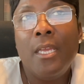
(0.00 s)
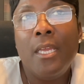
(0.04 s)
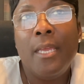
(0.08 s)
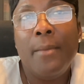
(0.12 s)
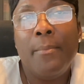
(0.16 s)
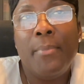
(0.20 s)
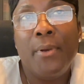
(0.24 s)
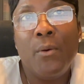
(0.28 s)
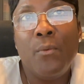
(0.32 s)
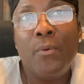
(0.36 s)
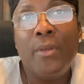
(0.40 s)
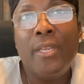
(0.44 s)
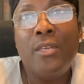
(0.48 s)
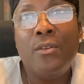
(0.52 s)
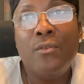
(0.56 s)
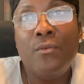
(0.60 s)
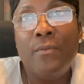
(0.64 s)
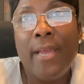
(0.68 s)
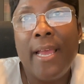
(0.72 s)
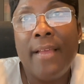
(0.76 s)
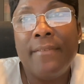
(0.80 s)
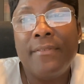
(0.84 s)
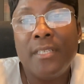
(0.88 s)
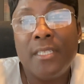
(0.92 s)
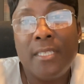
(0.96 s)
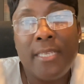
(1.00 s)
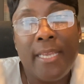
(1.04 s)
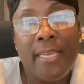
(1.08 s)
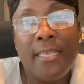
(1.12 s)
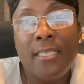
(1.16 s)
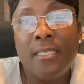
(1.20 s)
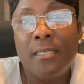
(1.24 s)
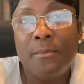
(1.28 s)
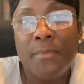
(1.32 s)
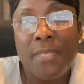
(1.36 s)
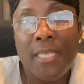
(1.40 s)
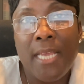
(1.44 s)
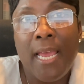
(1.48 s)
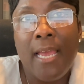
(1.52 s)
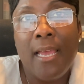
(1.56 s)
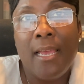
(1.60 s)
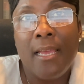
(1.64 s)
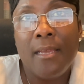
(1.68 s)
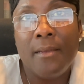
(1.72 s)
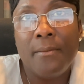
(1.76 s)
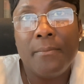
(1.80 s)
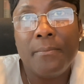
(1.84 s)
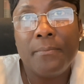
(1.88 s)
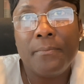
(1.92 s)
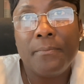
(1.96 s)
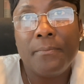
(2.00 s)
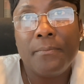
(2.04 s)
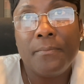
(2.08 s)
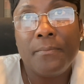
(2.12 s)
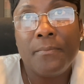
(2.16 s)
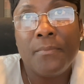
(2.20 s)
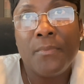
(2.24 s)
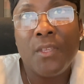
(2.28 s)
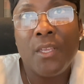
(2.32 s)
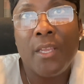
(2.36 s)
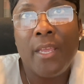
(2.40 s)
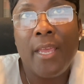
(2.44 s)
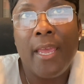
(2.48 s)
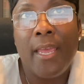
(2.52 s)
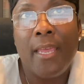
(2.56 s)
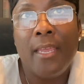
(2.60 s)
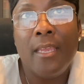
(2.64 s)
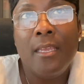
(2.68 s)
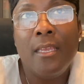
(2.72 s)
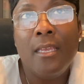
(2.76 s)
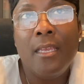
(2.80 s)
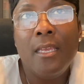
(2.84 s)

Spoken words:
but we do have to take some time. Okay?